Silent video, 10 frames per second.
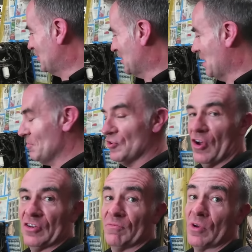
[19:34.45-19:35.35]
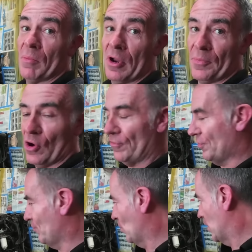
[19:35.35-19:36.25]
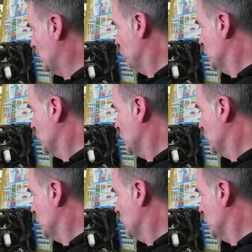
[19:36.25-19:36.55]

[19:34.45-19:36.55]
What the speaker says: to keep the dust from coming up off the floor.